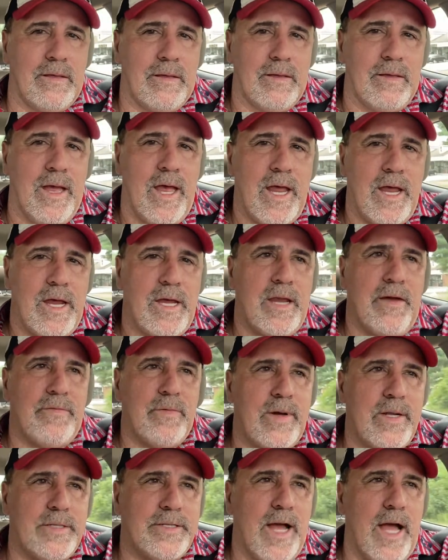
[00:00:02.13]
Hey
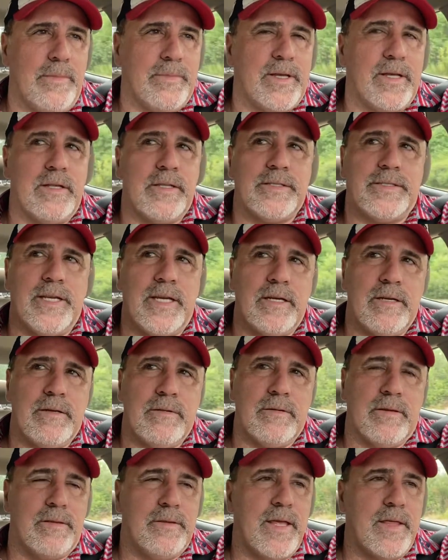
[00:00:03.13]
everyone, Tom Gillis
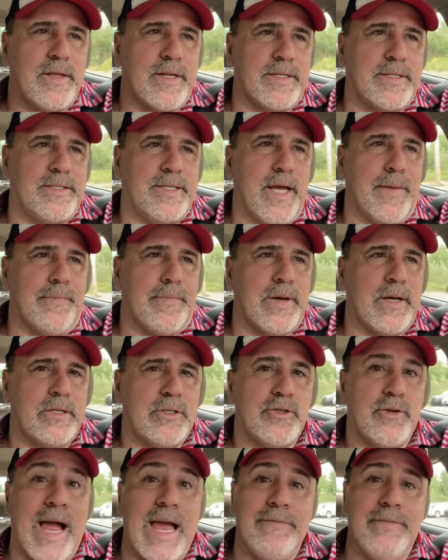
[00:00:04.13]
here. Another tip,
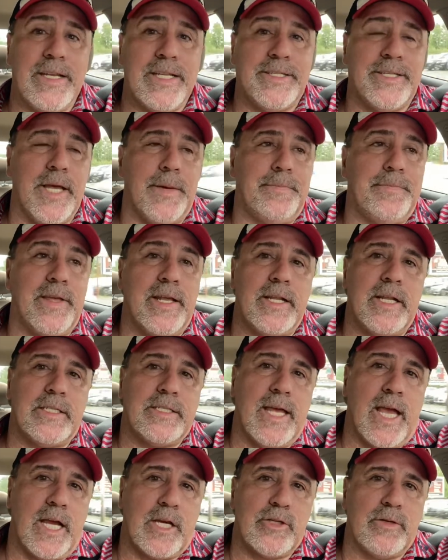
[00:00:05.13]
driving tip that
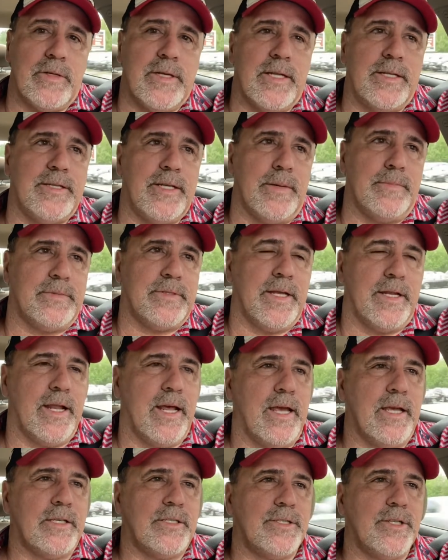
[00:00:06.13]
is actually a tip
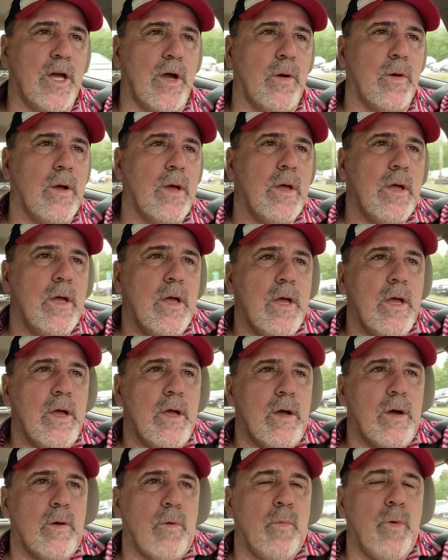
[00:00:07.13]
today. So
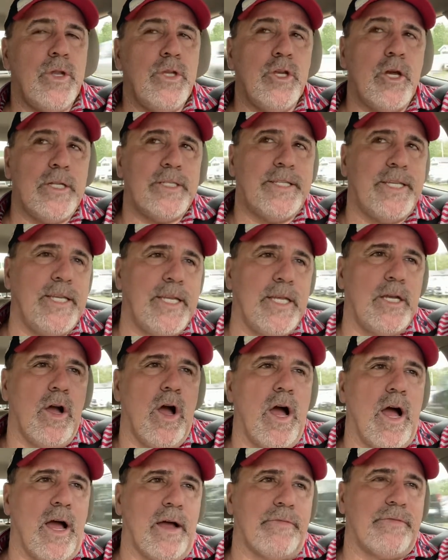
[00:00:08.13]
when you're teeing
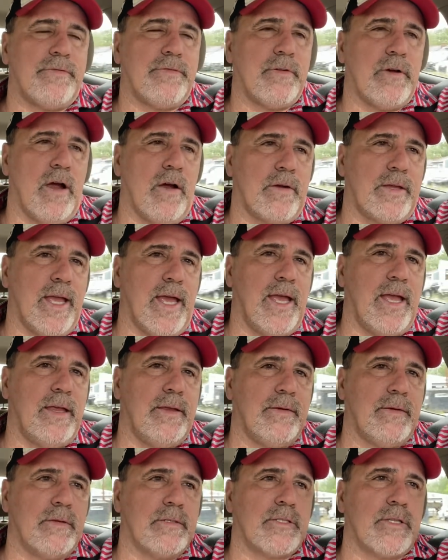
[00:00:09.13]
off,
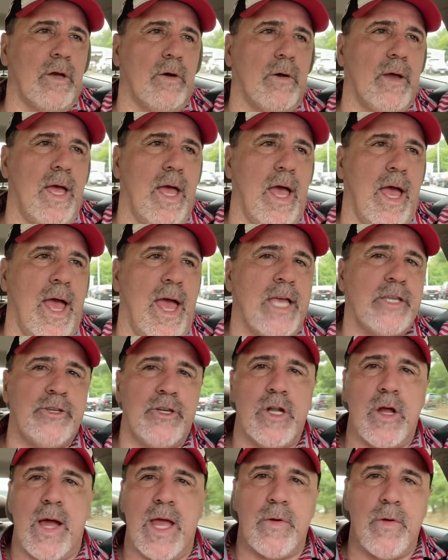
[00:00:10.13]
okay, so
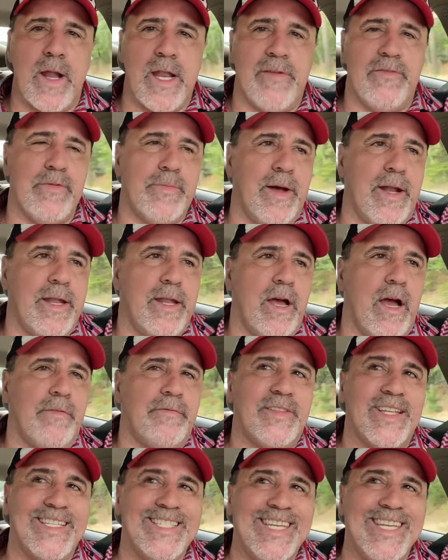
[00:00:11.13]
as you know, I want everybody
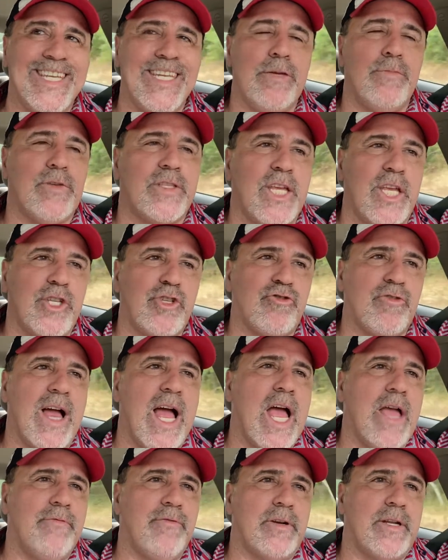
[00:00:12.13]
off the tee with a
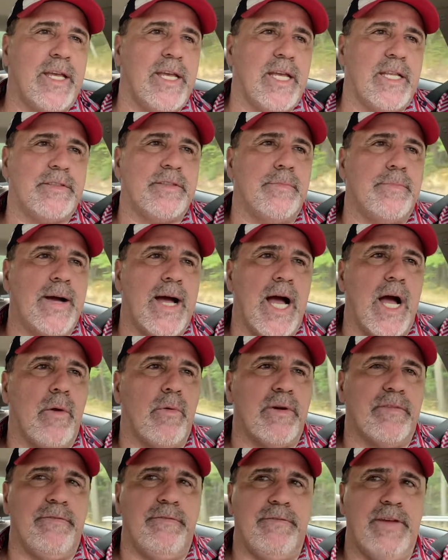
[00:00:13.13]
driver to hit the
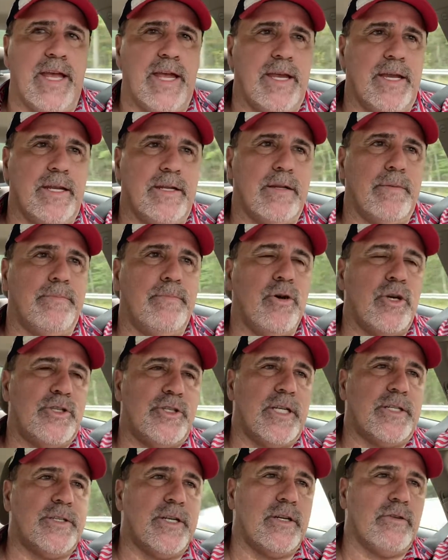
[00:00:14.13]
power fade.
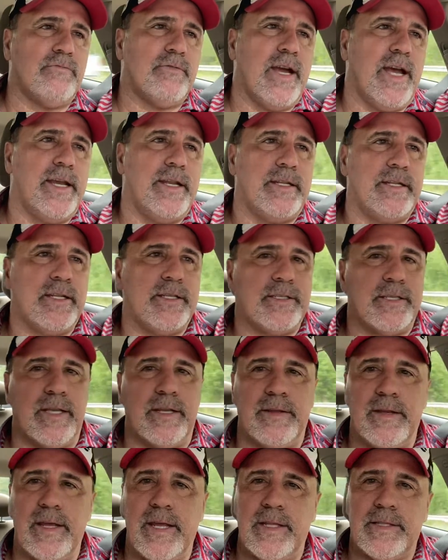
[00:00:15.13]
Push it to the right,
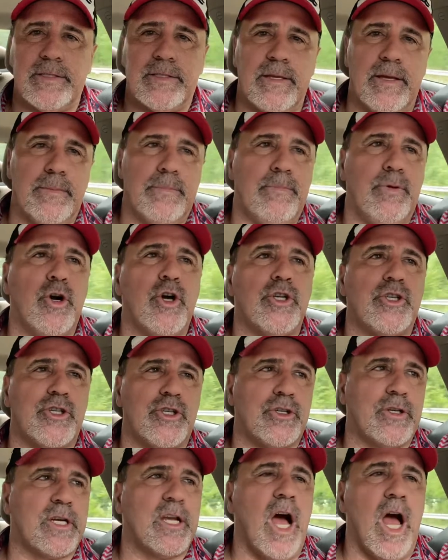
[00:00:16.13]
it's a
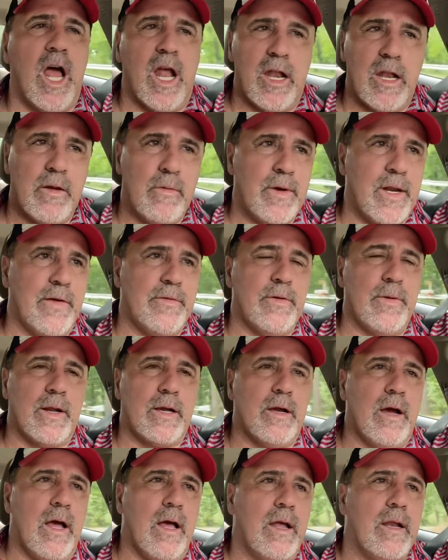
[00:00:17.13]
push cut, whatever you
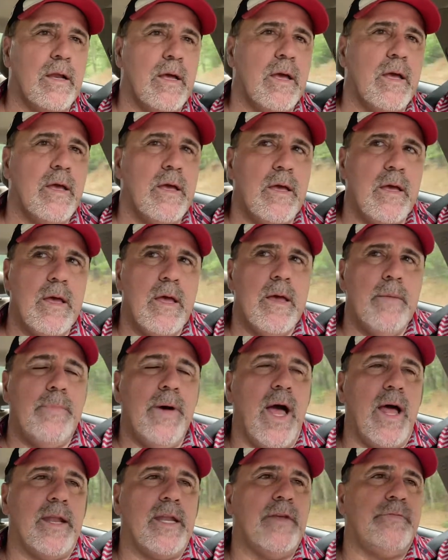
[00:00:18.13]
want to call it.
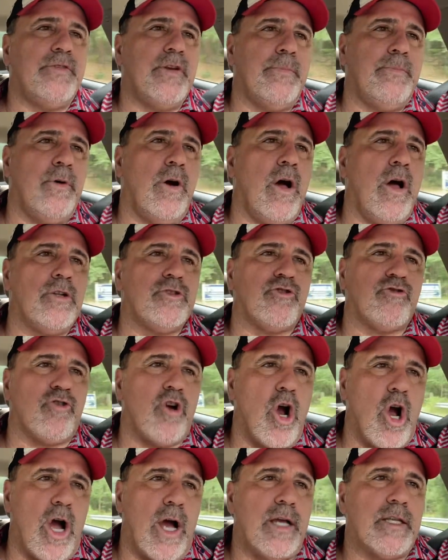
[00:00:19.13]
But if your ball
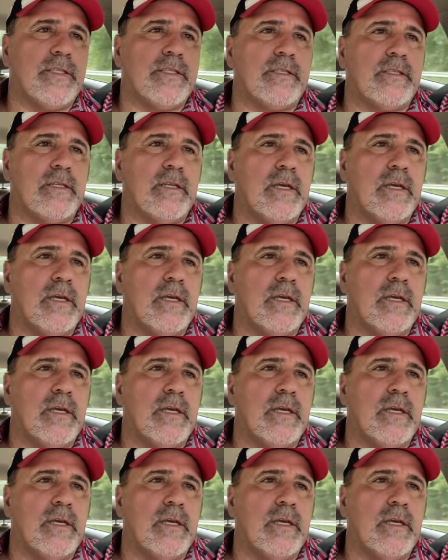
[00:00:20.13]
draws